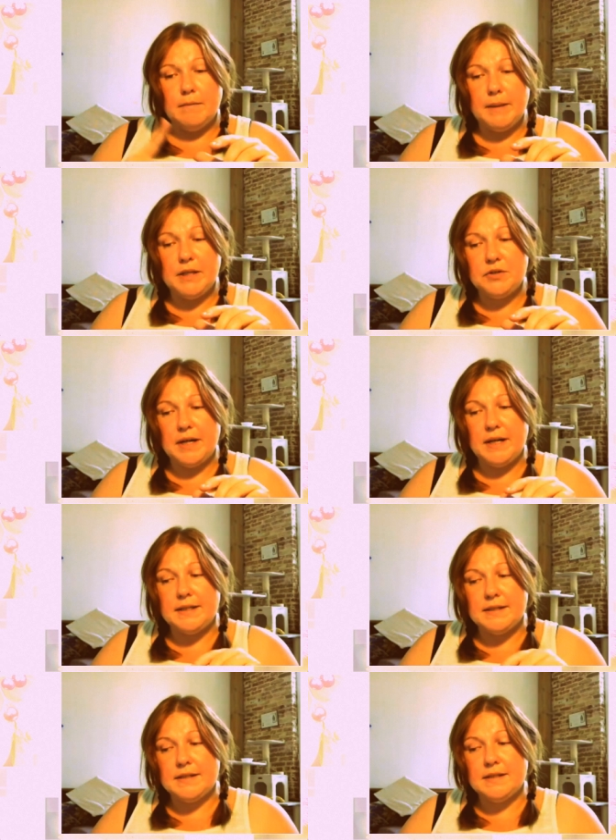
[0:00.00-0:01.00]

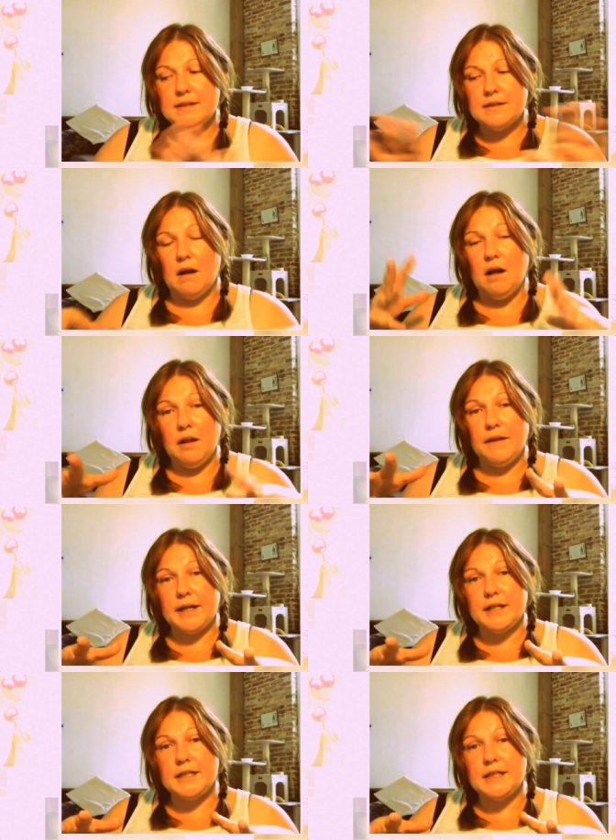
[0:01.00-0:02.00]
Pinterest, all
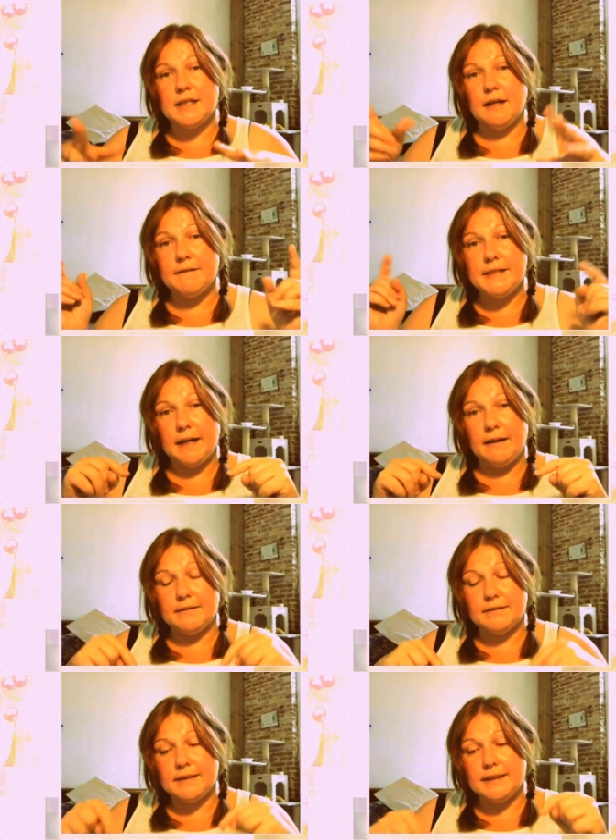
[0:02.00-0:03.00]
that good stuff
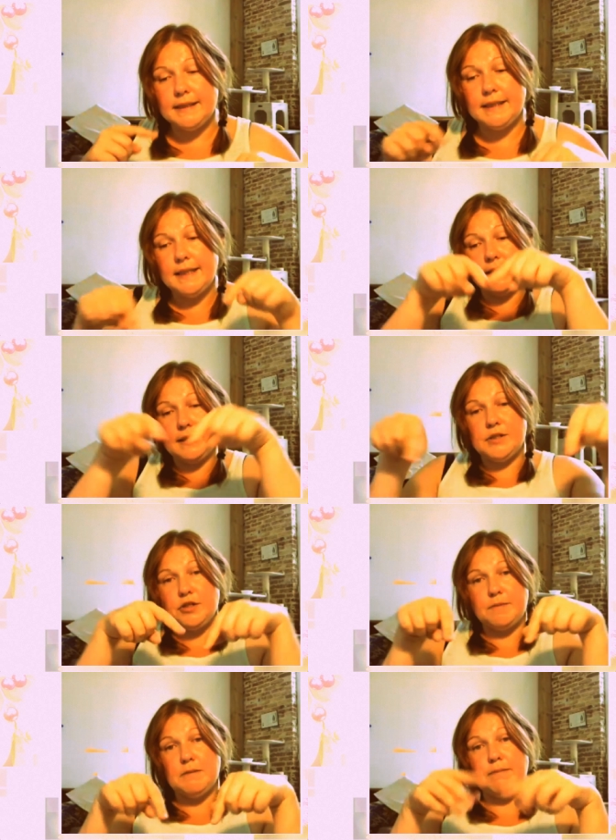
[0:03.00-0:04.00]
down in the
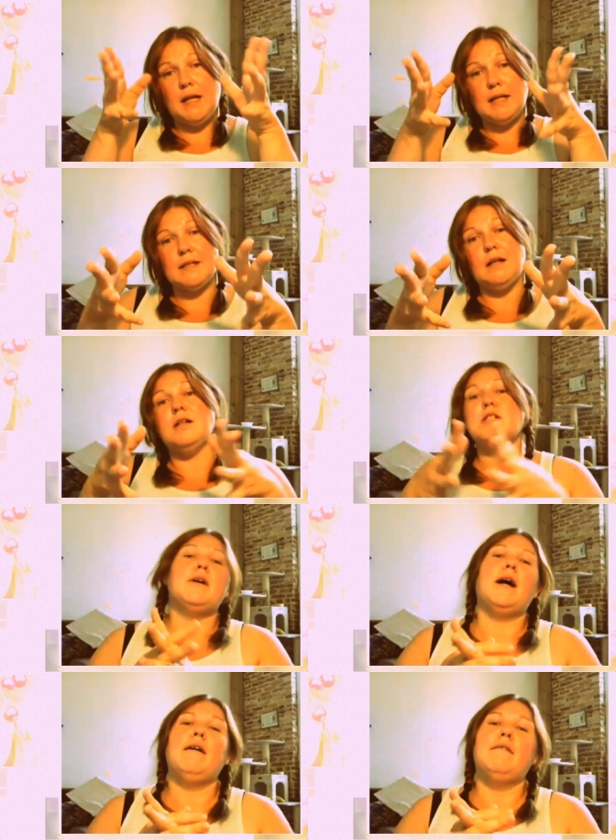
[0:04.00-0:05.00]
description box. I'll also
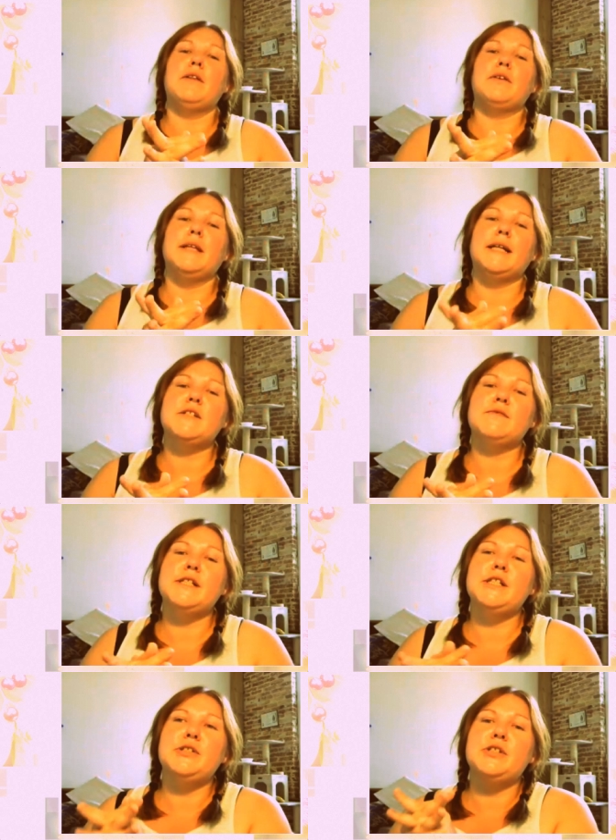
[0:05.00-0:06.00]
have other links for
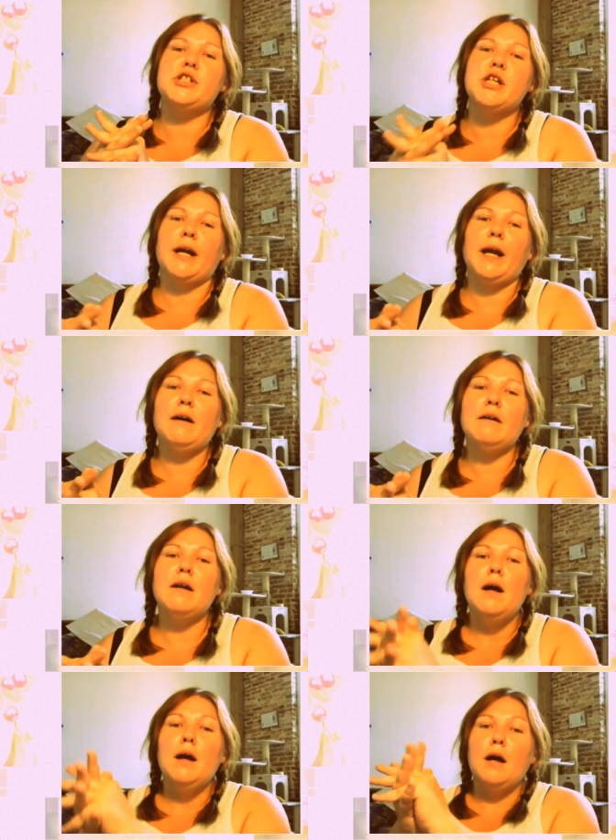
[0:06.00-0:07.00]
you to check out
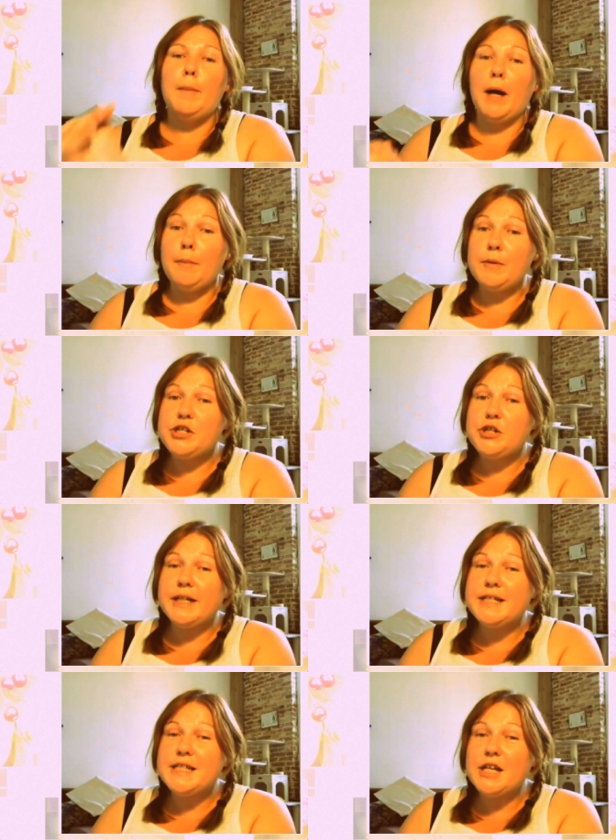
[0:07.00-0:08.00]
about
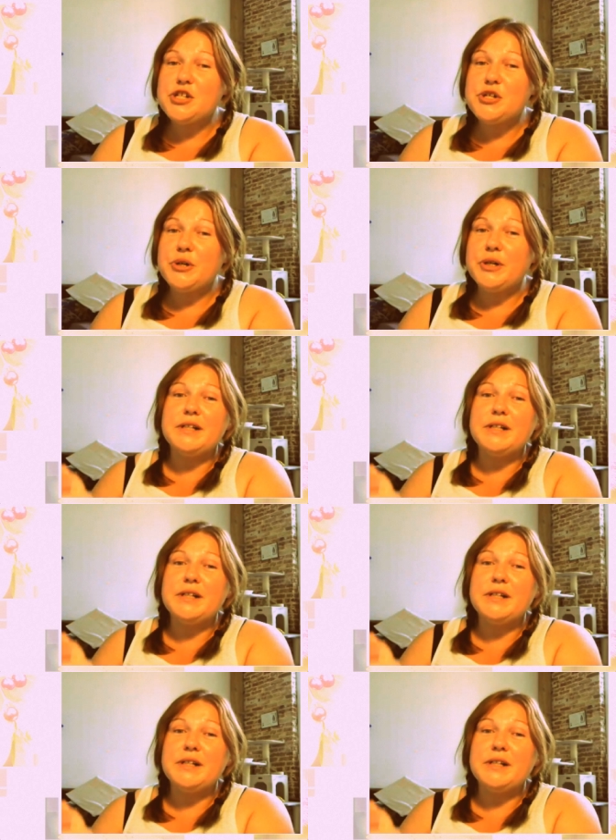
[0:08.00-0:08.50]
patchouli essential